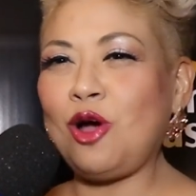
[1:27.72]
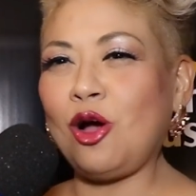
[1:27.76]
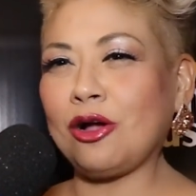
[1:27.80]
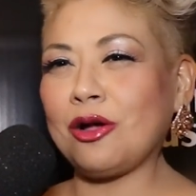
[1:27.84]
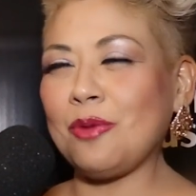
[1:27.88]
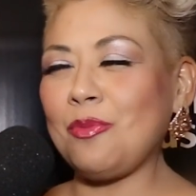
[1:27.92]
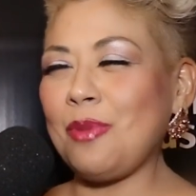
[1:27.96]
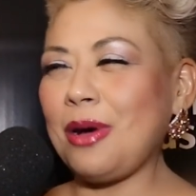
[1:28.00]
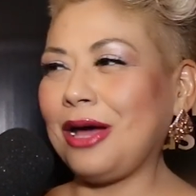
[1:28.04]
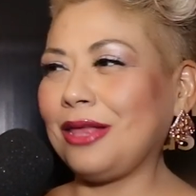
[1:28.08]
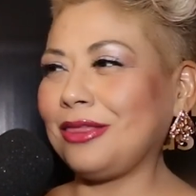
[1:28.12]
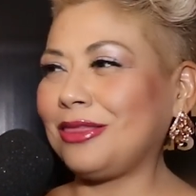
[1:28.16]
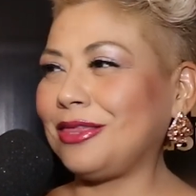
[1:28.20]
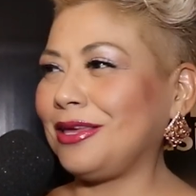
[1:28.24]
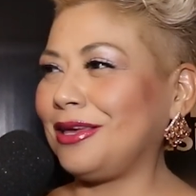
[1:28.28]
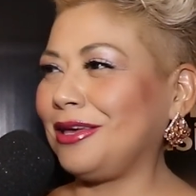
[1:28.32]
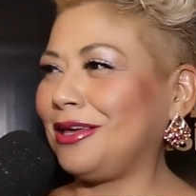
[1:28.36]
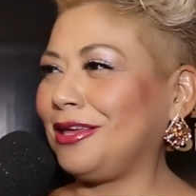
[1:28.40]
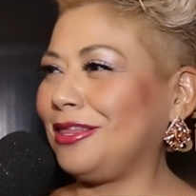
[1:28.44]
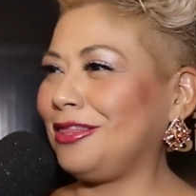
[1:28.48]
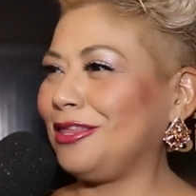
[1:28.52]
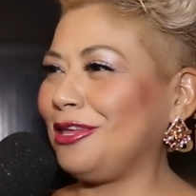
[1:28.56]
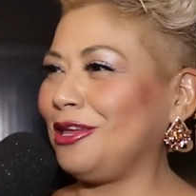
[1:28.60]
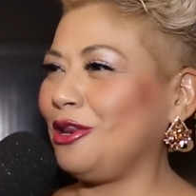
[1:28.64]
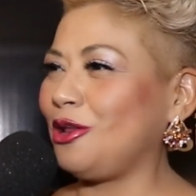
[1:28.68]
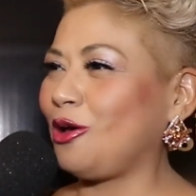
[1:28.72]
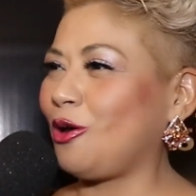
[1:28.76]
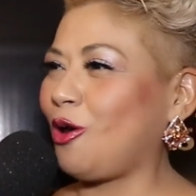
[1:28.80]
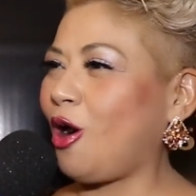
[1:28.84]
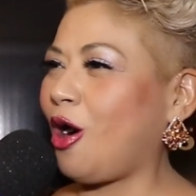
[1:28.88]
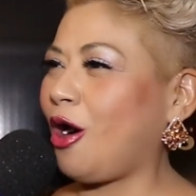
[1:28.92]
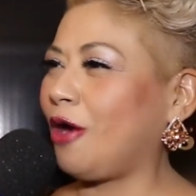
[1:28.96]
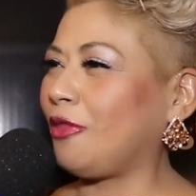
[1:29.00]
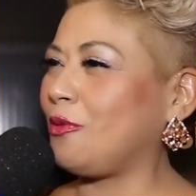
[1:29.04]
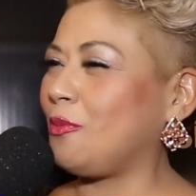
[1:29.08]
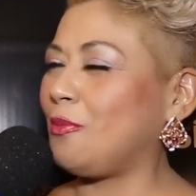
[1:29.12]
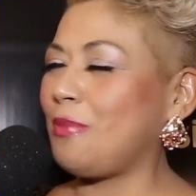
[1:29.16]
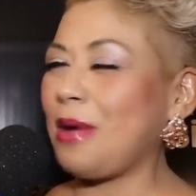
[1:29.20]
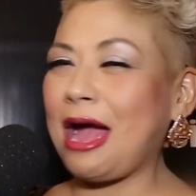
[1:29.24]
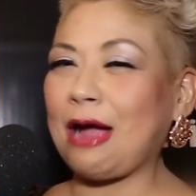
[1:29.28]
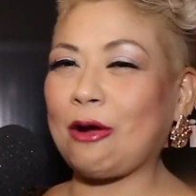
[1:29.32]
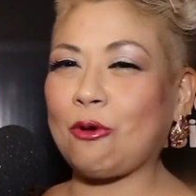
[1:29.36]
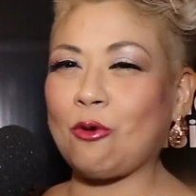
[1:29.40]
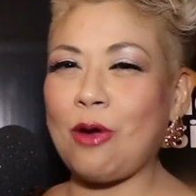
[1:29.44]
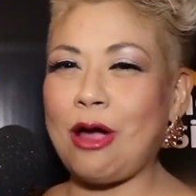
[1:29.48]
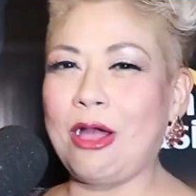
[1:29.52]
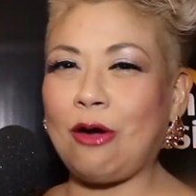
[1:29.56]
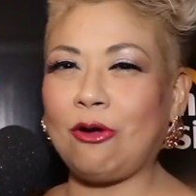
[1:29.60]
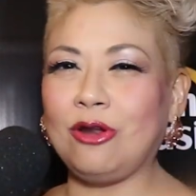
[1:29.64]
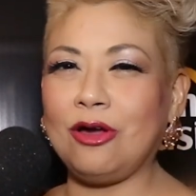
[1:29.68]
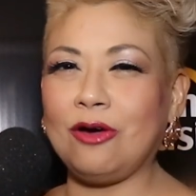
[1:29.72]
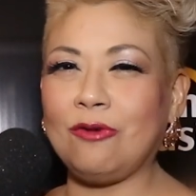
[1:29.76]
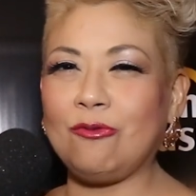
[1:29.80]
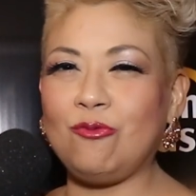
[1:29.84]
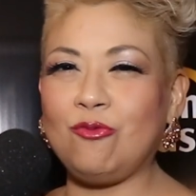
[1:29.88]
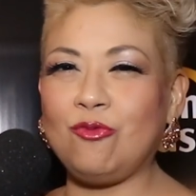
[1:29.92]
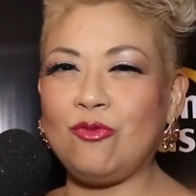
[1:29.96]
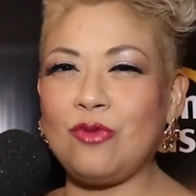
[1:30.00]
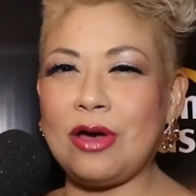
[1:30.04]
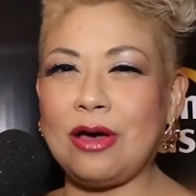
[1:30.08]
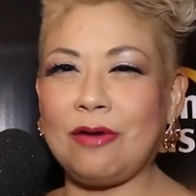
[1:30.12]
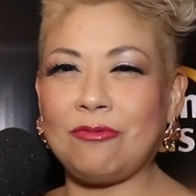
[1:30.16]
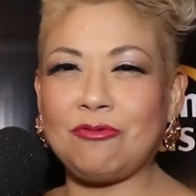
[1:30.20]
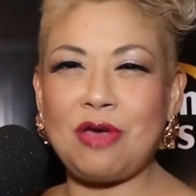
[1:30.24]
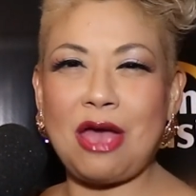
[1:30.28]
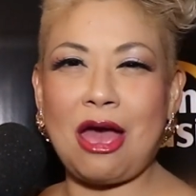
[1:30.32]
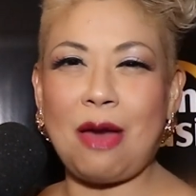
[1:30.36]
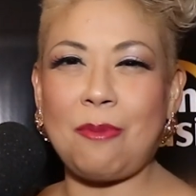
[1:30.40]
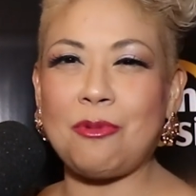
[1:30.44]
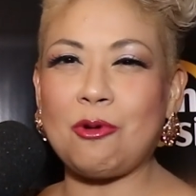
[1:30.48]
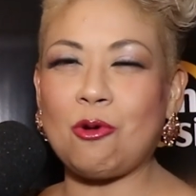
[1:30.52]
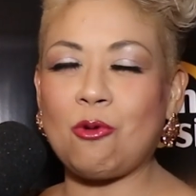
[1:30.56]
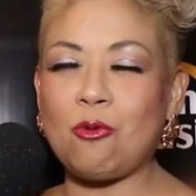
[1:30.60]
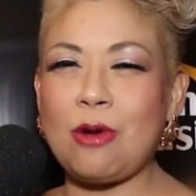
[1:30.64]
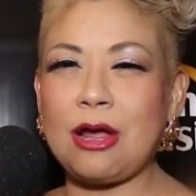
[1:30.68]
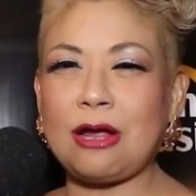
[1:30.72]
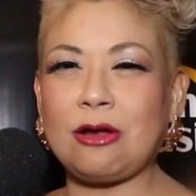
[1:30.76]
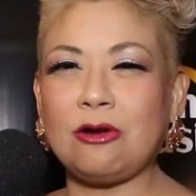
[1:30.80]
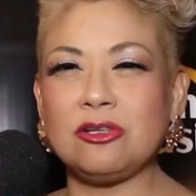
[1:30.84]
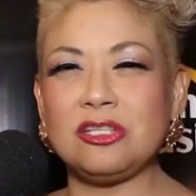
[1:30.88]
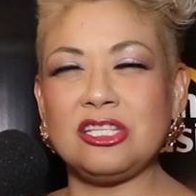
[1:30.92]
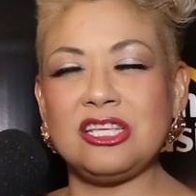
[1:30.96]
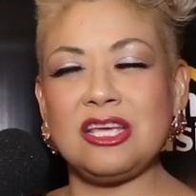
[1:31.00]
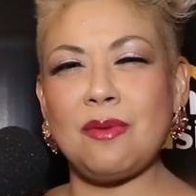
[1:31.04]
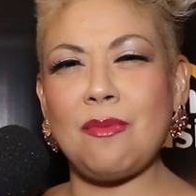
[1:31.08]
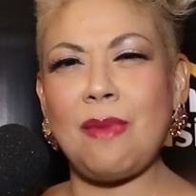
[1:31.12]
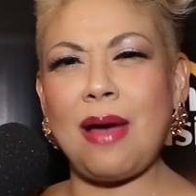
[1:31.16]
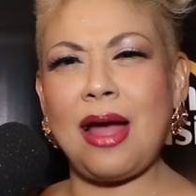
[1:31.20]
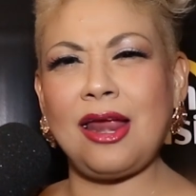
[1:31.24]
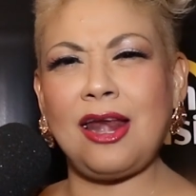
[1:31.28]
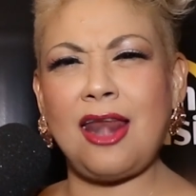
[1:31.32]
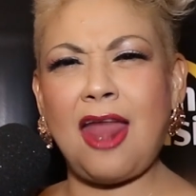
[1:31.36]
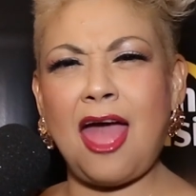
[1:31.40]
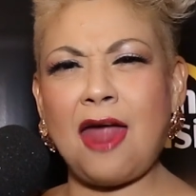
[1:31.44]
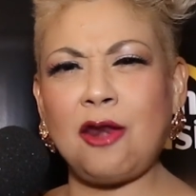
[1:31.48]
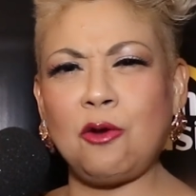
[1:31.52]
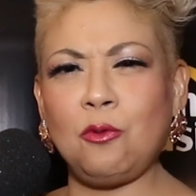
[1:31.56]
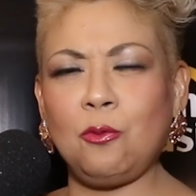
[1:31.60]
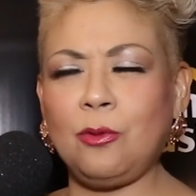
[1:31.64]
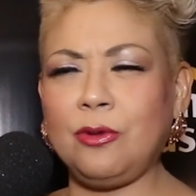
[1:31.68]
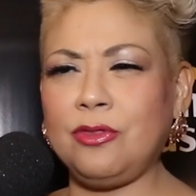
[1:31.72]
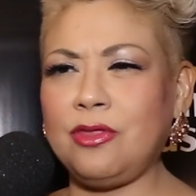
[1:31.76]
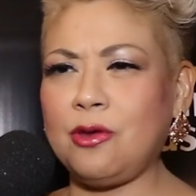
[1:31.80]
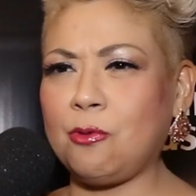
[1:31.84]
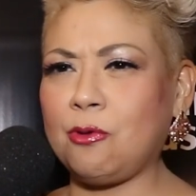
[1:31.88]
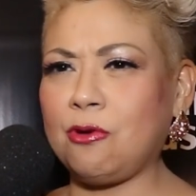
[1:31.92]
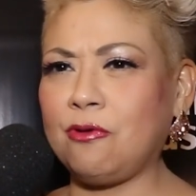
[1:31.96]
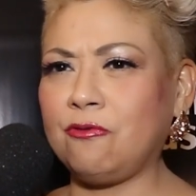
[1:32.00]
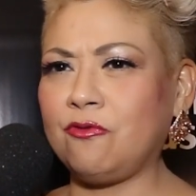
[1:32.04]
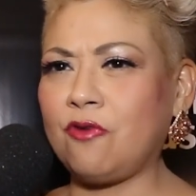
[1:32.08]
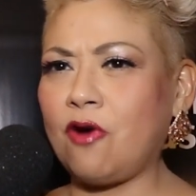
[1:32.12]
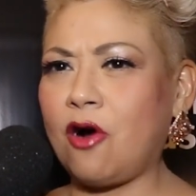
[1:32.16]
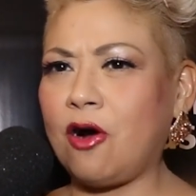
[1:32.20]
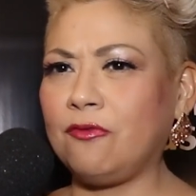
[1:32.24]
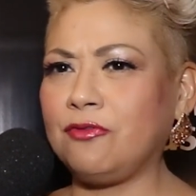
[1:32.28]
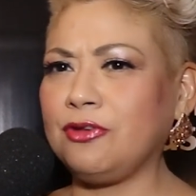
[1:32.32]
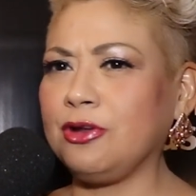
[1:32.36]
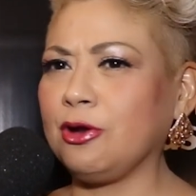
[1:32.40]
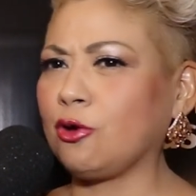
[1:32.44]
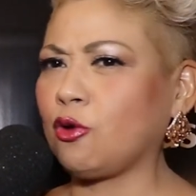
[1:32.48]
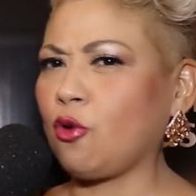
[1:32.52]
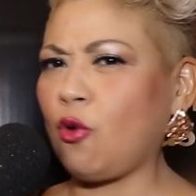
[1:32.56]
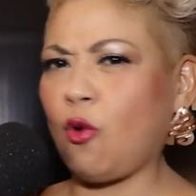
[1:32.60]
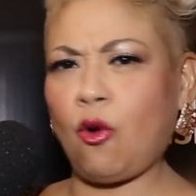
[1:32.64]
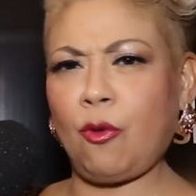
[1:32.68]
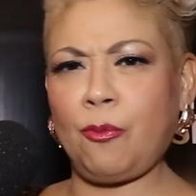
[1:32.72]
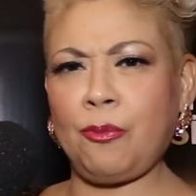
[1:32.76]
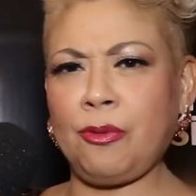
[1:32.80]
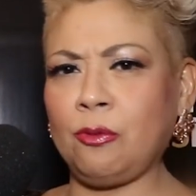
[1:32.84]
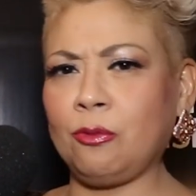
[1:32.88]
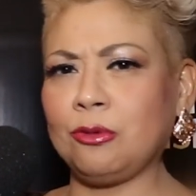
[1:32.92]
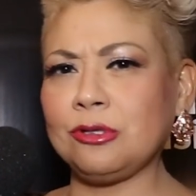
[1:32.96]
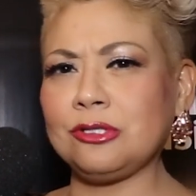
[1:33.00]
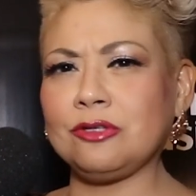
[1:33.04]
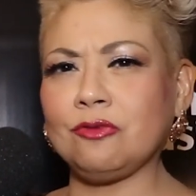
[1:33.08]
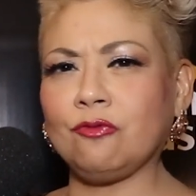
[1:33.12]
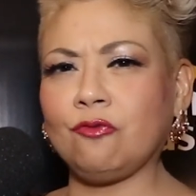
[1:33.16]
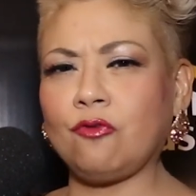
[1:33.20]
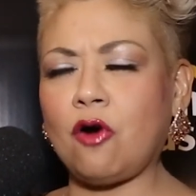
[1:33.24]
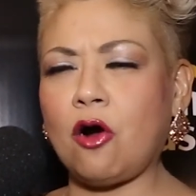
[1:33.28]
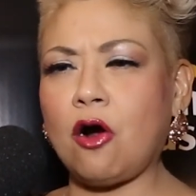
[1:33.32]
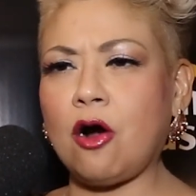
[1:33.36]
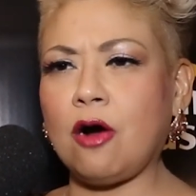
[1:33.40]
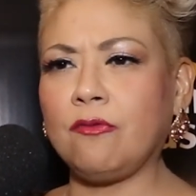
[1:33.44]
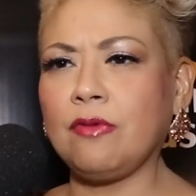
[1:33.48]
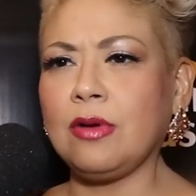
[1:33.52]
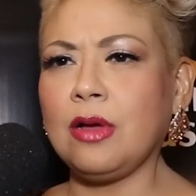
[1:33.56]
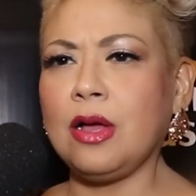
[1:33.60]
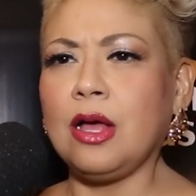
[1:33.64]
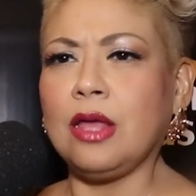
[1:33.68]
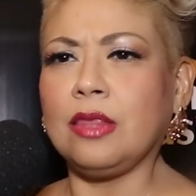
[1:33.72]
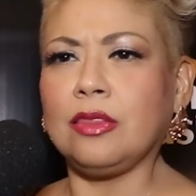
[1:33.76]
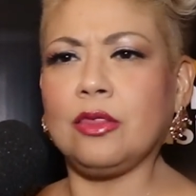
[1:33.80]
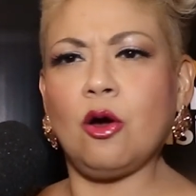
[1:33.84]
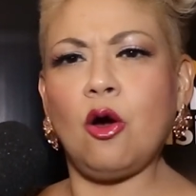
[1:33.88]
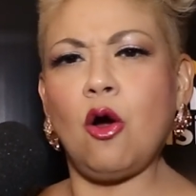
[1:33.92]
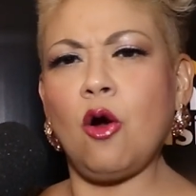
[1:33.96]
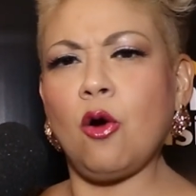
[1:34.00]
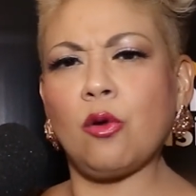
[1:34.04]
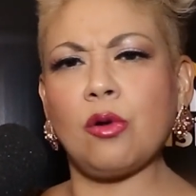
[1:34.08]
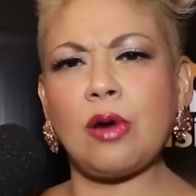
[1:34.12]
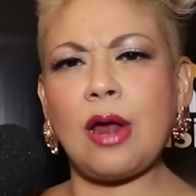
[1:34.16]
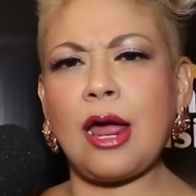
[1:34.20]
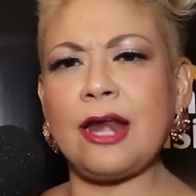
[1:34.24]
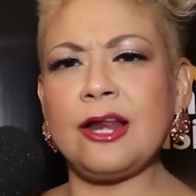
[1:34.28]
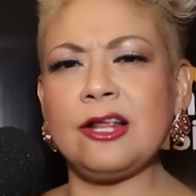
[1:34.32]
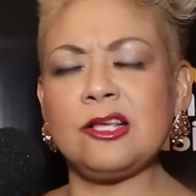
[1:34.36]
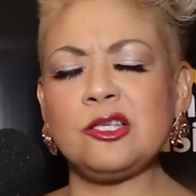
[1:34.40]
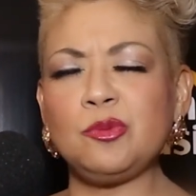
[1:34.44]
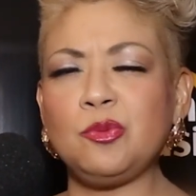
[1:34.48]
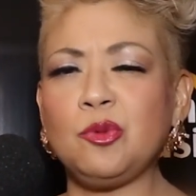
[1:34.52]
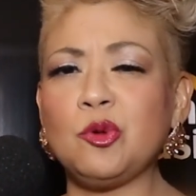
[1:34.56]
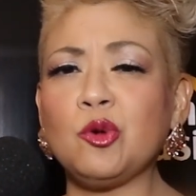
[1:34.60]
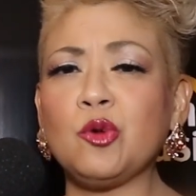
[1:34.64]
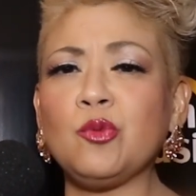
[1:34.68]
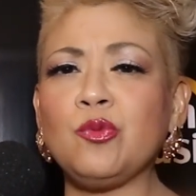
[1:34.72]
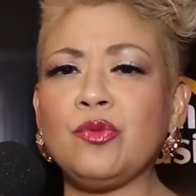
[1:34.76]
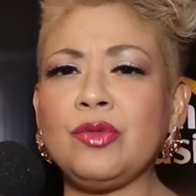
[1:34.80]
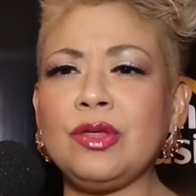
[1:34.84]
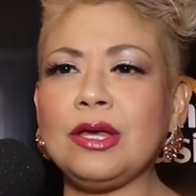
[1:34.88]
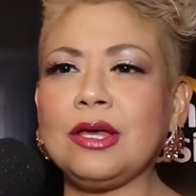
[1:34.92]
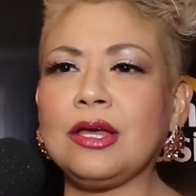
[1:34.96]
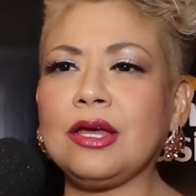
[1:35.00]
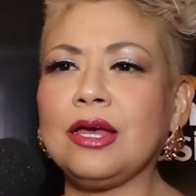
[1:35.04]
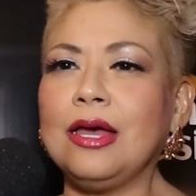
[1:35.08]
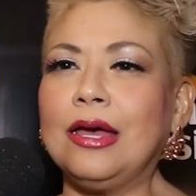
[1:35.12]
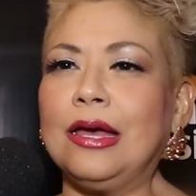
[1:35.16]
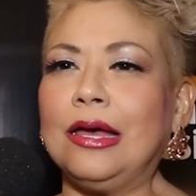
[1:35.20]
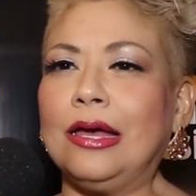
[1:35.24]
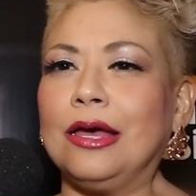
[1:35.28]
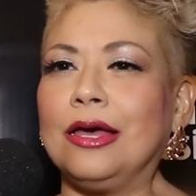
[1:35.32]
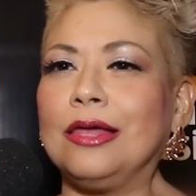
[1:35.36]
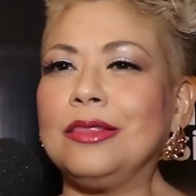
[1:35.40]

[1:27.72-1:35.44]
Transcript: talk about the you know all the background of, of Capitol Records, EMI Latin when they were involved here, corporate was involved, the whole '90s boom thing,